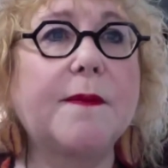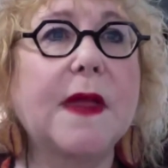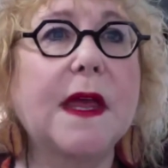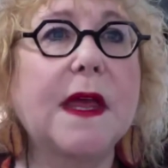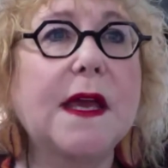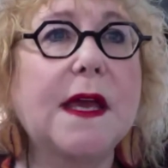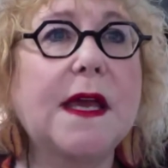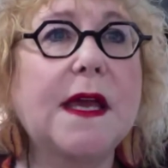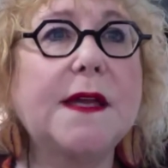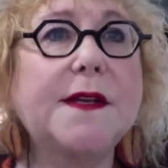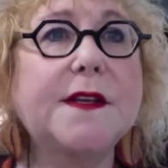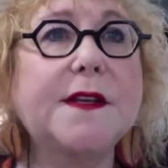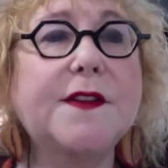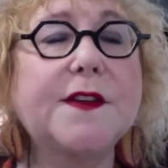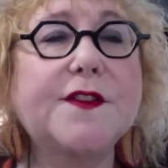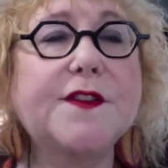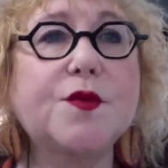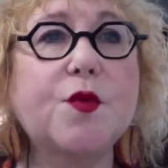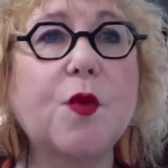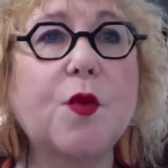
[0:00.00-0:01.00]
he did
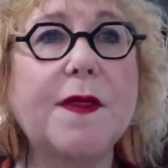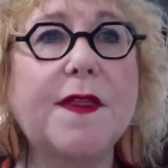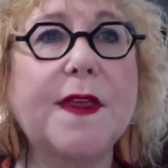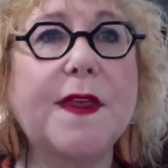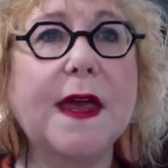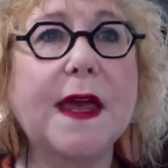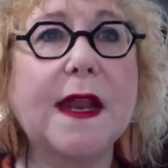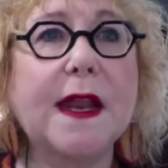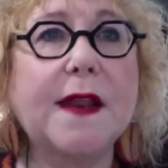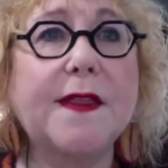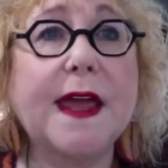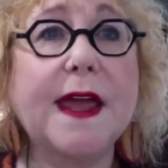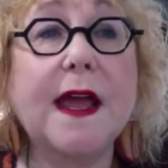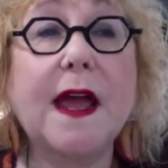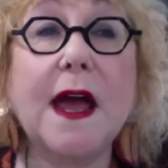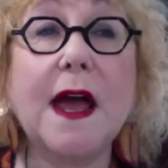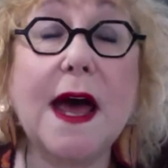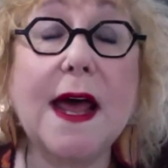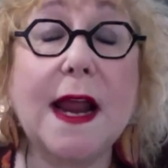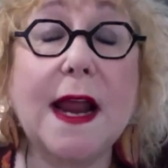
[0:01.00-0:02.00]
this one thing, and thank
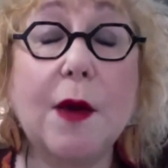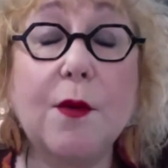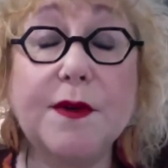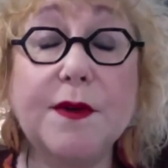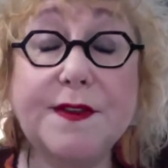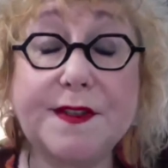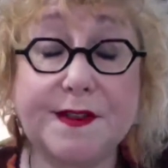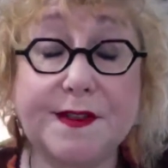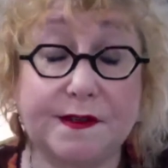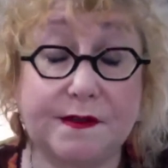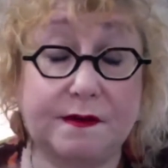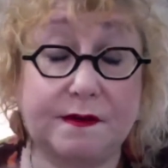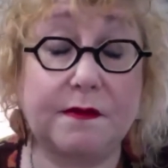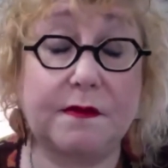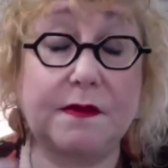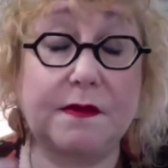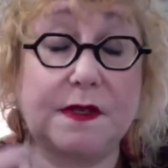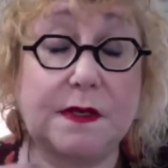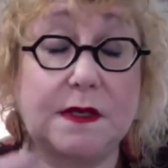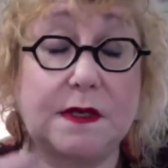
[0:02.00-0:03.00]
God I was
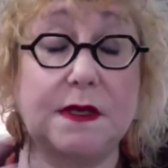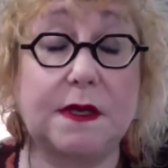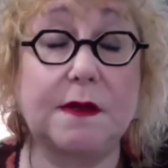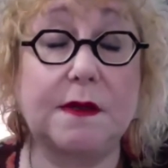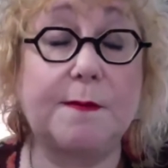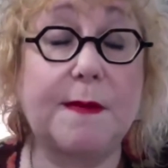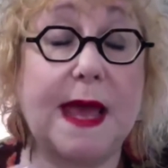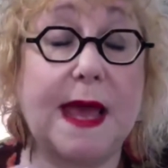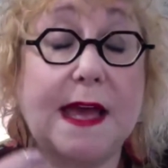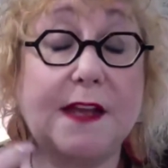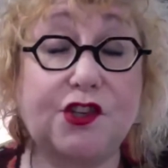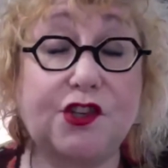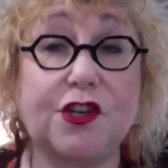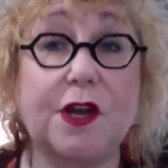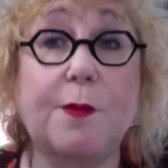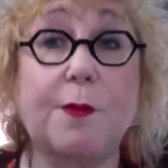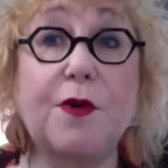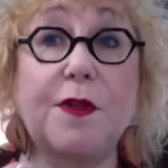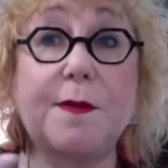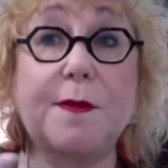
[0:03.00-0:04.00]
matched
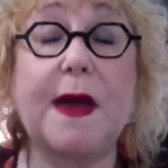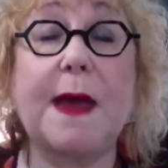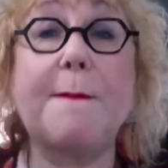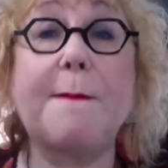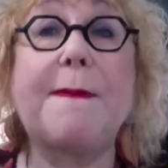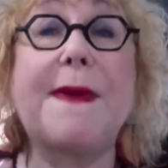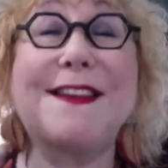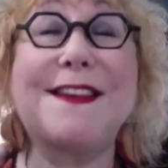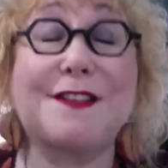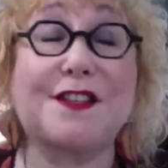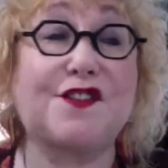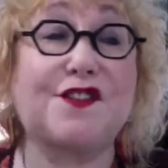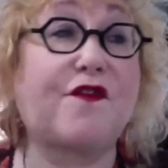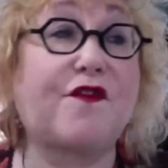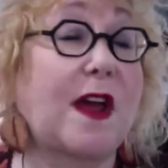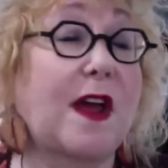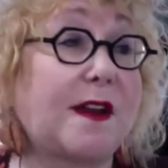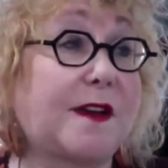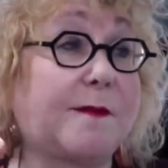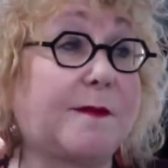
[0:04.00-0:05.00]
up with my best
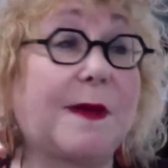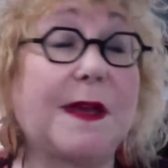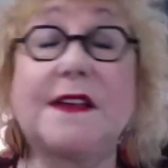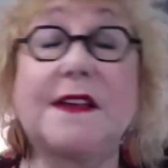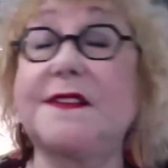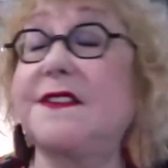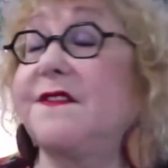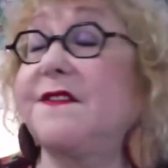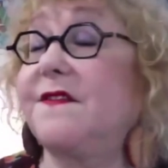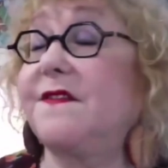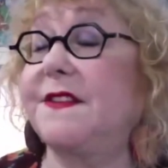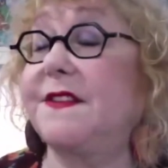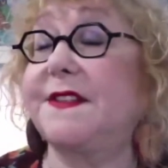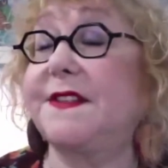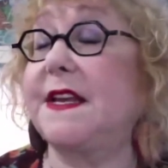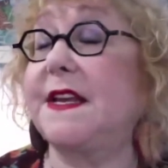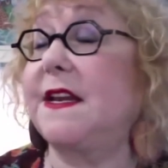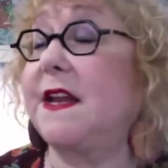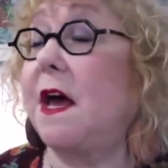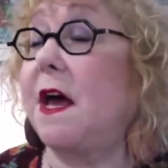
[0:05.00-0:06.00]
friend, because if this
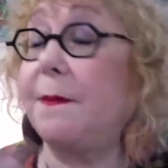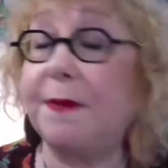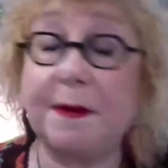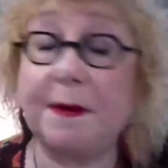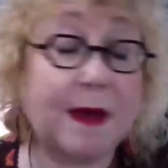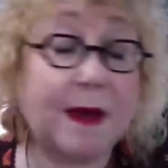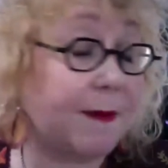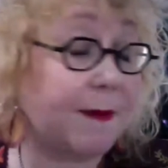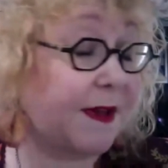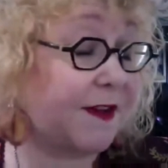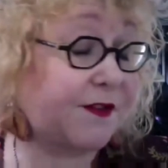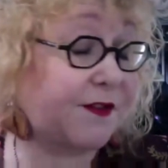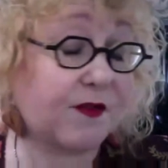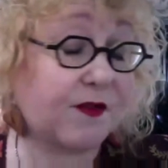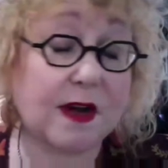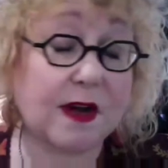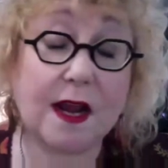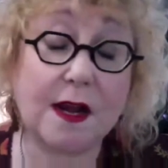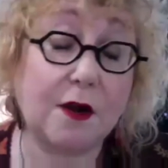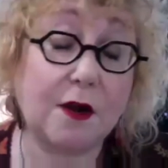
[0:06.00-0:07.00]
had not been my best
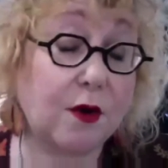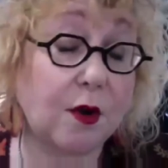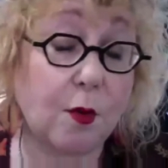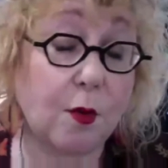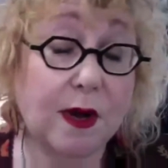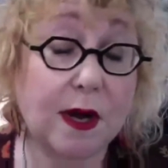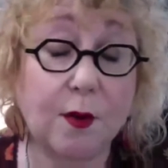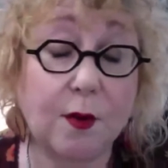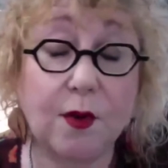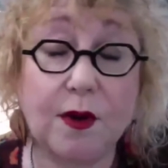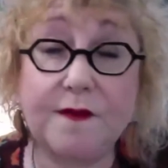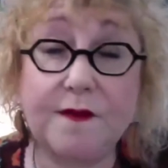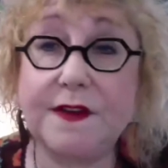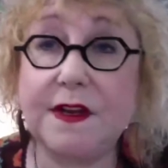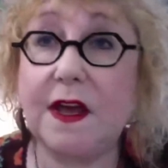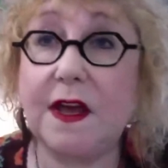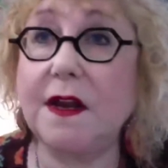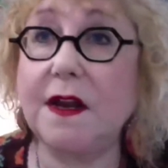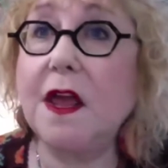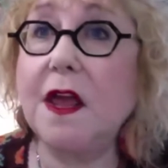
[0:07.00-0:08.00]
friend, I don't know what I would have
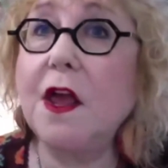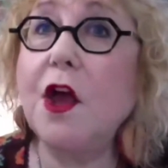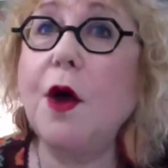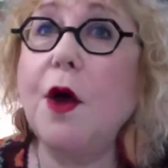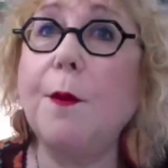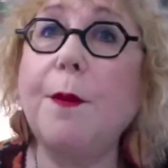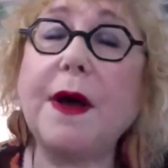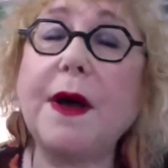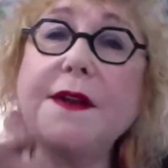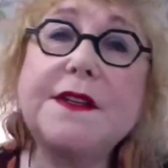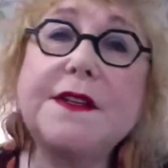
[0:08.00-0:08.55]
done. But